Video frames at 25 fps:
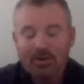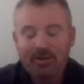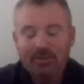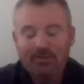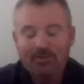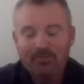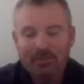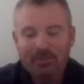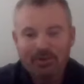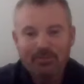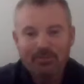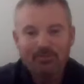
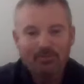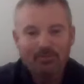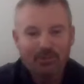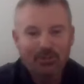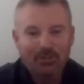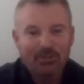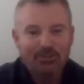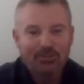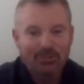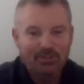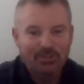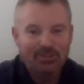the very
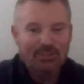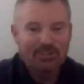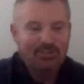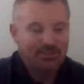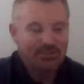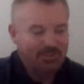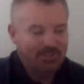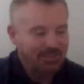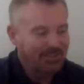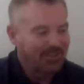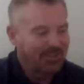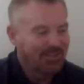first on
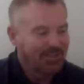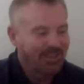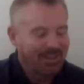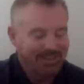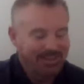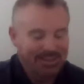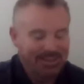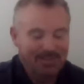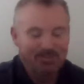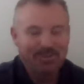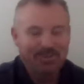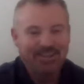
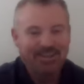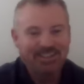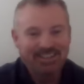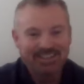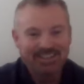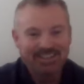STK, Emily.